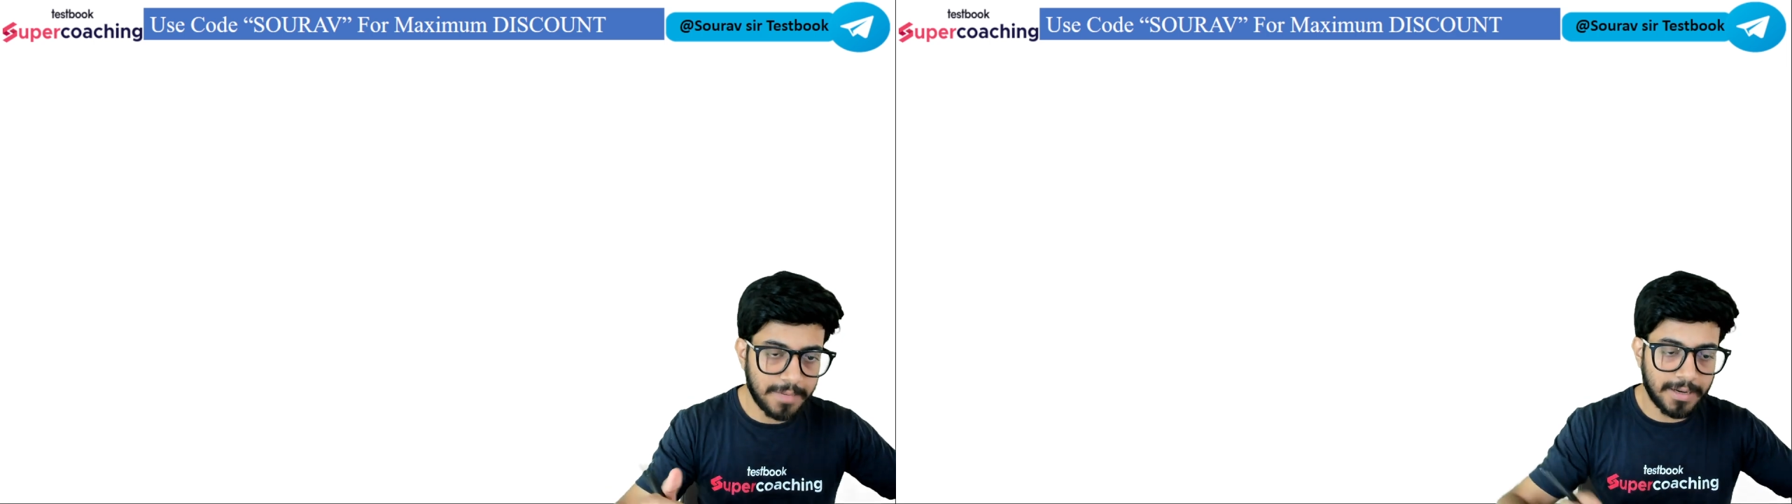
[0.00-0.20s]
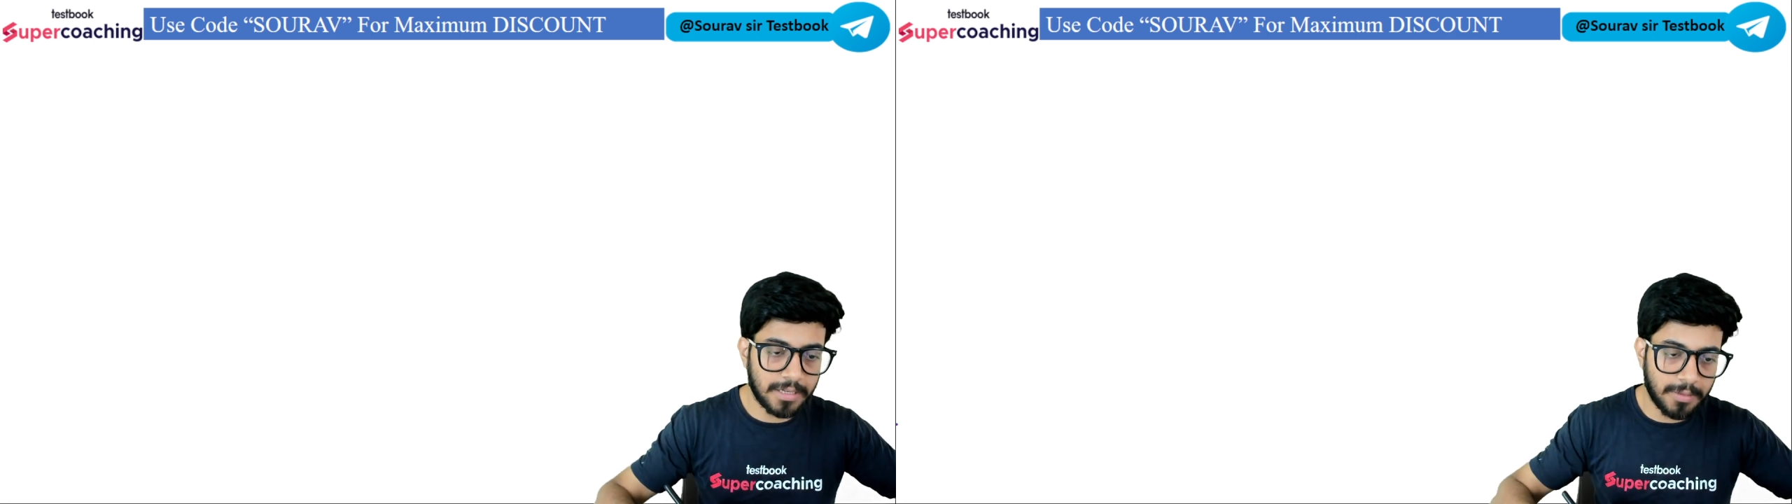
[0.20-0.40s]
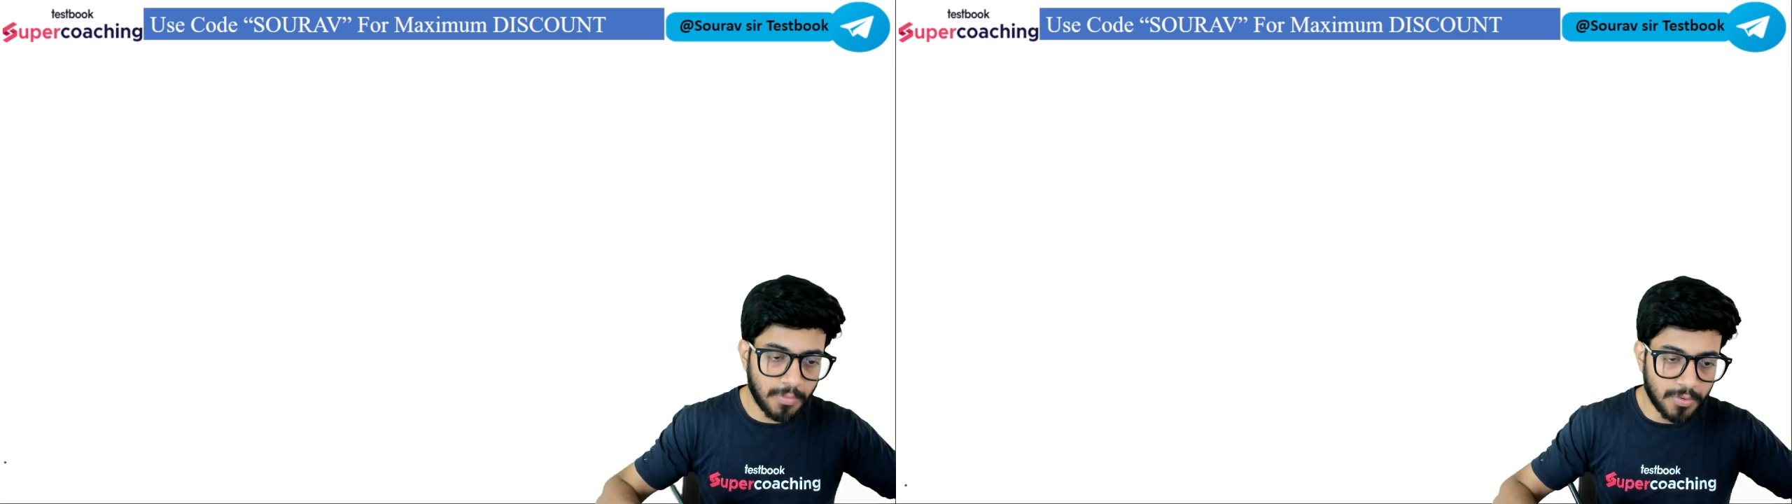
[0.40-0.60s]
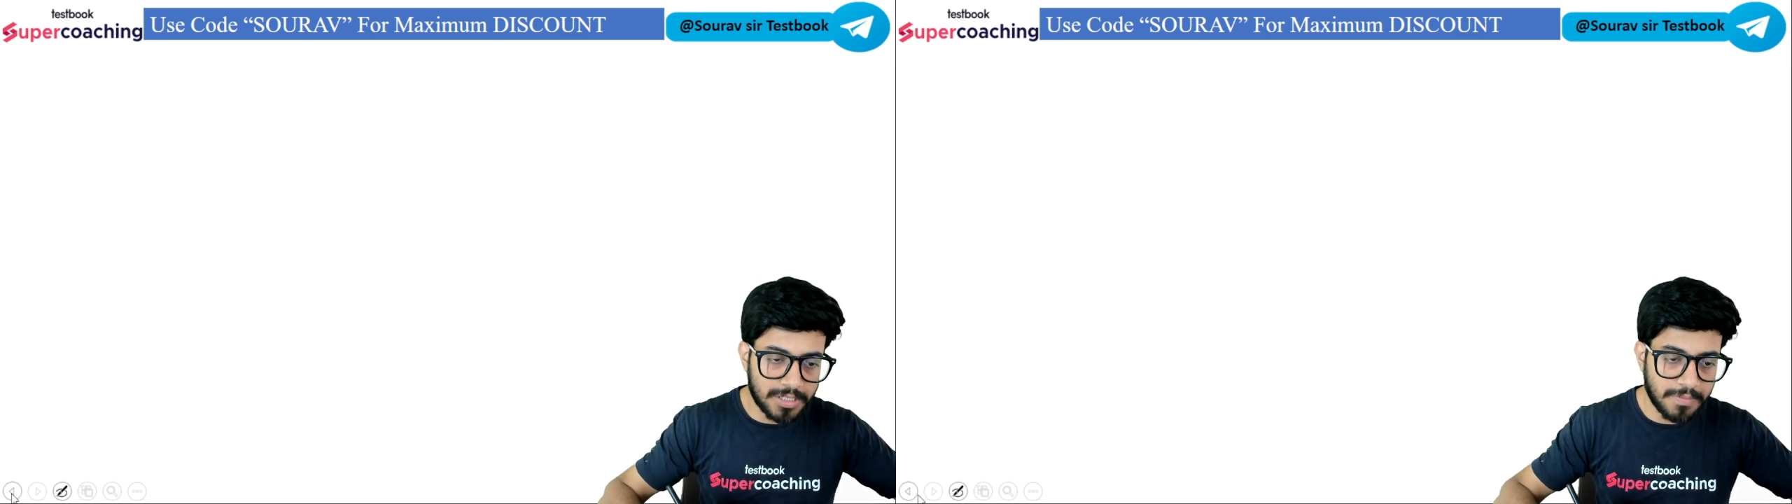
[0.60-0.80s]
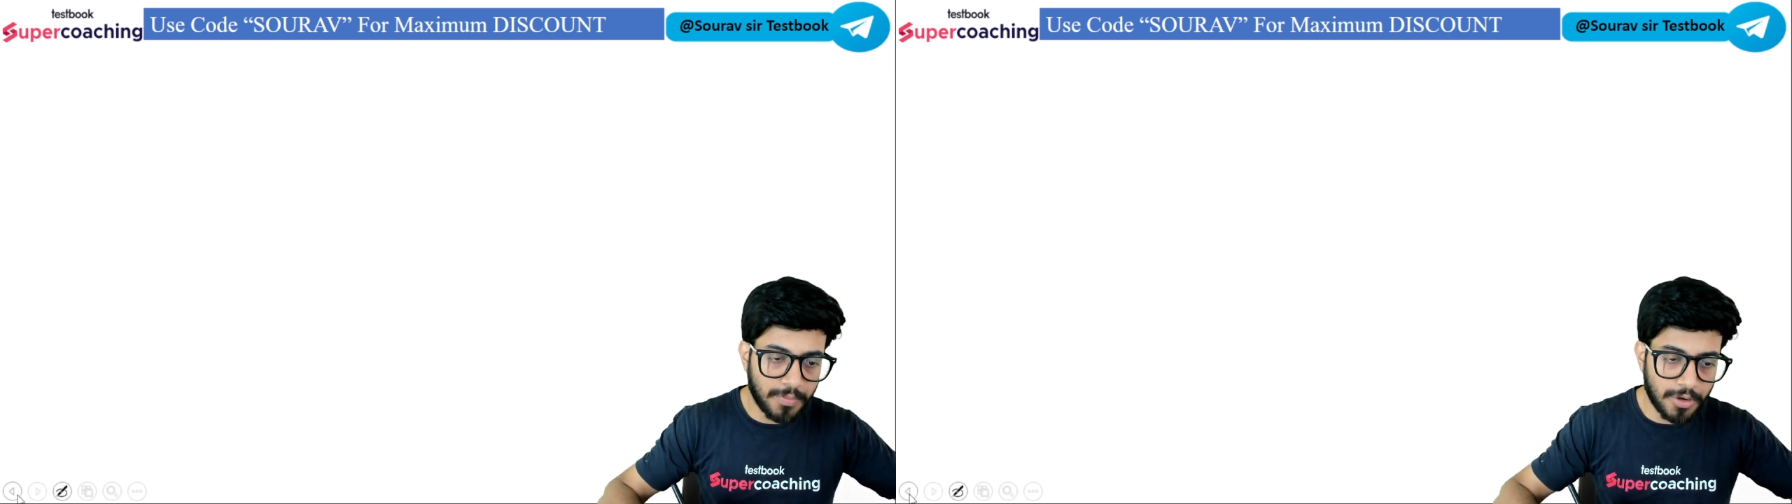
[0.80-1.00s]
but the most
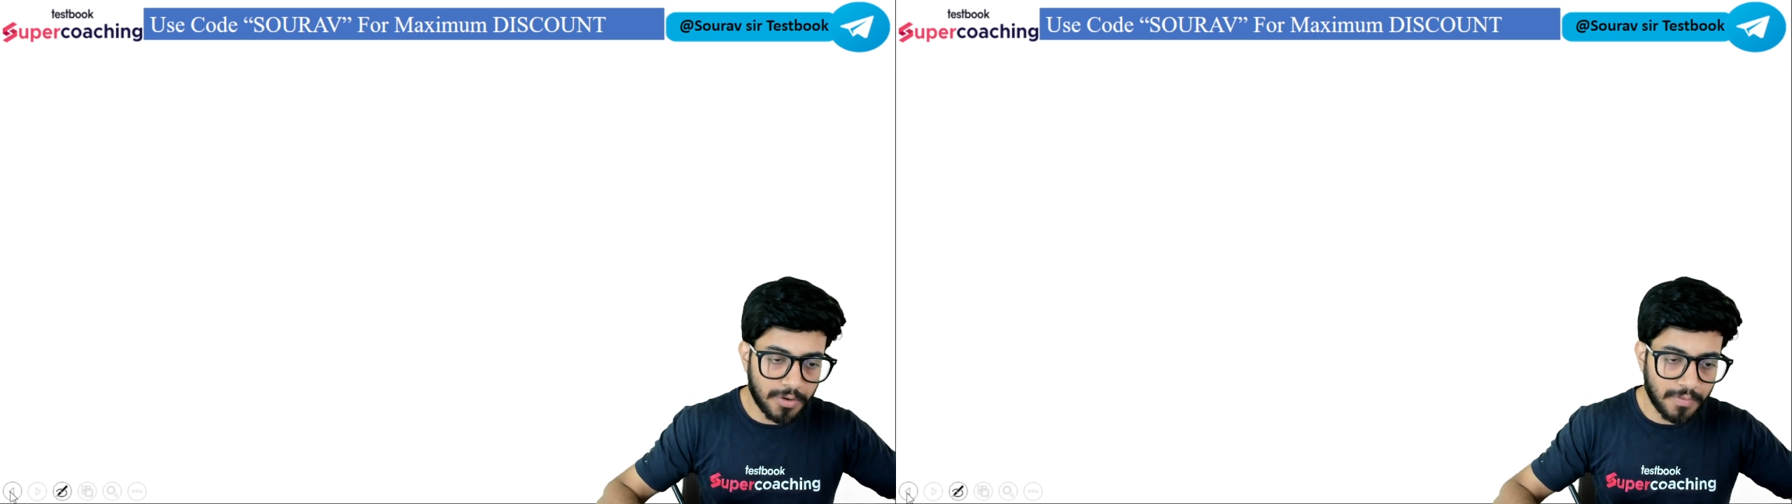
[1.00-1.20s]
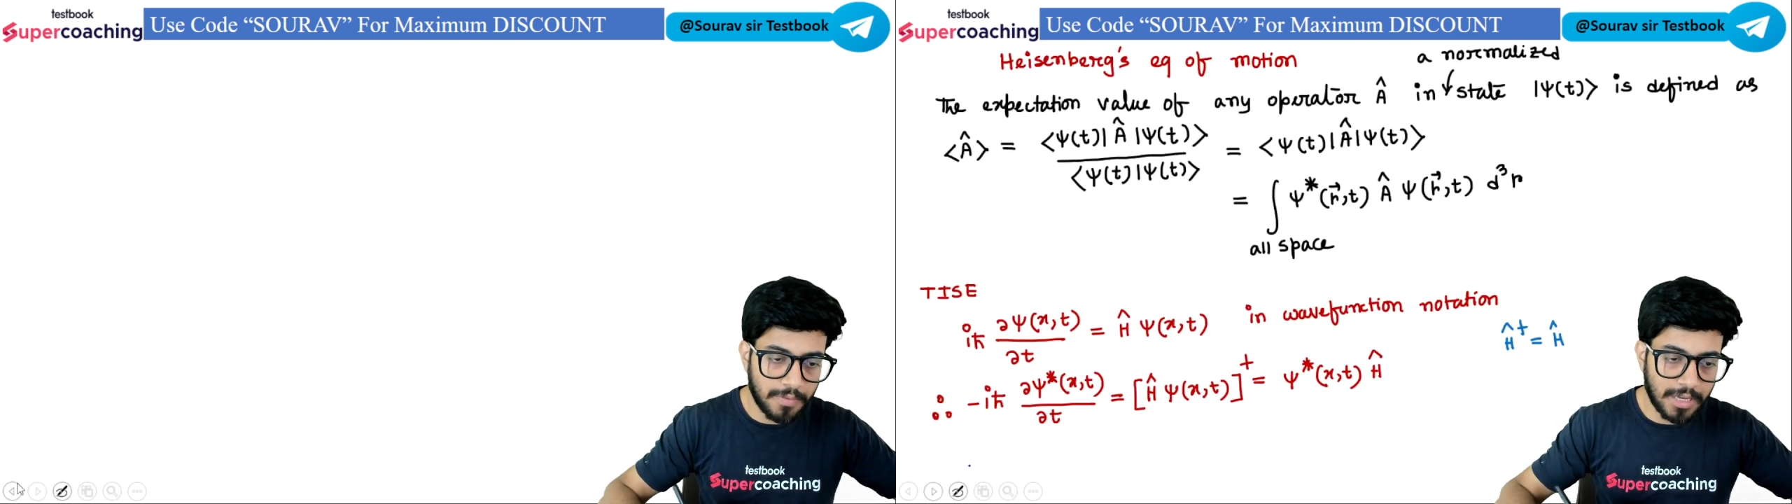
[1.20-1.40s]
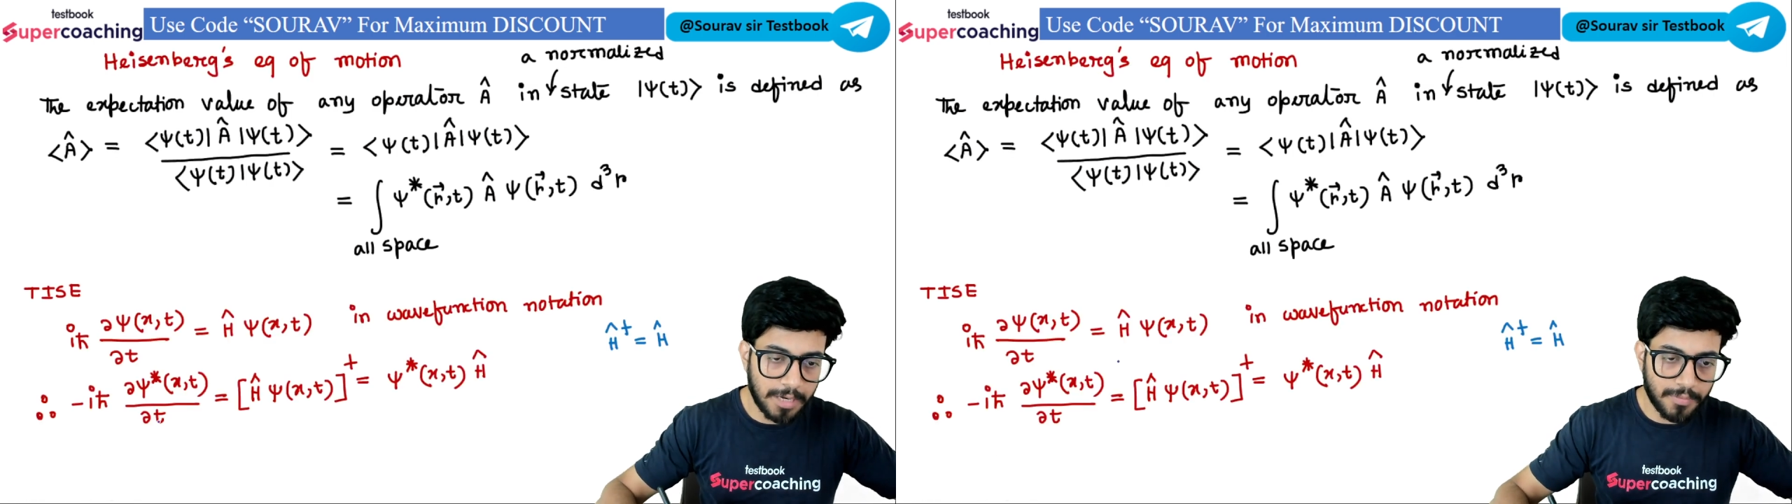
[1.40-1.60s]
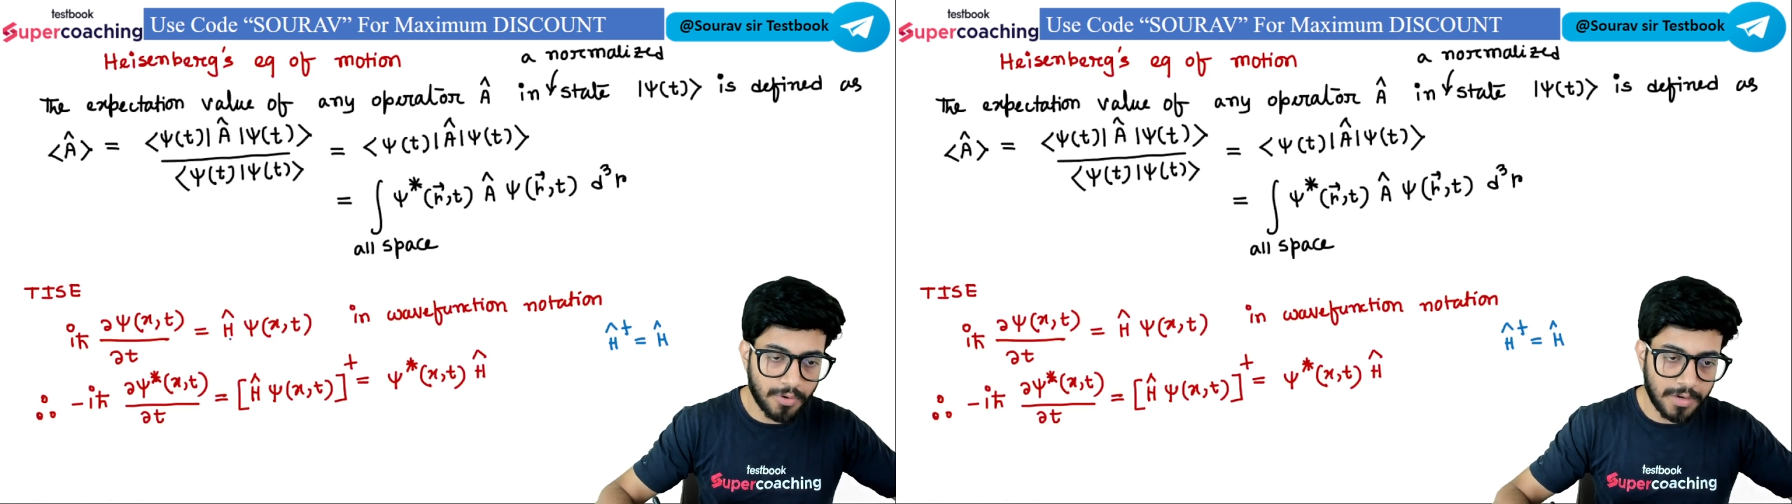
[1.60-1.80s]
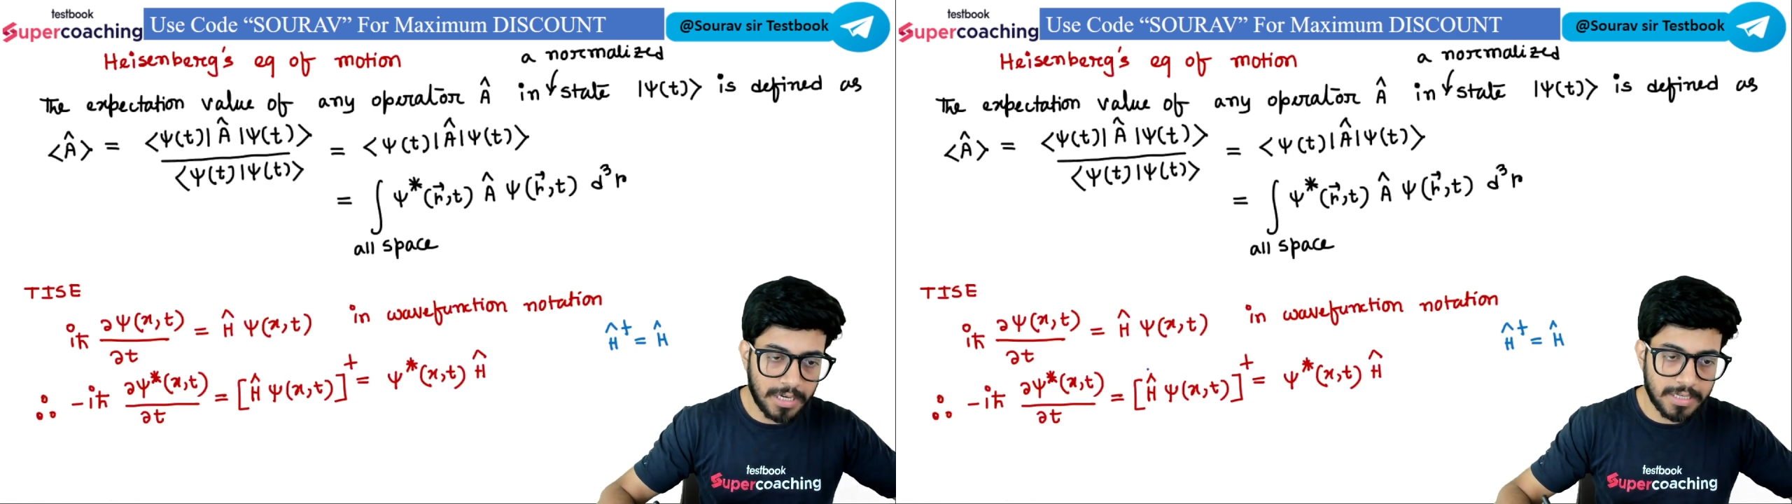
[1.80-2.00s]
important way we can prove it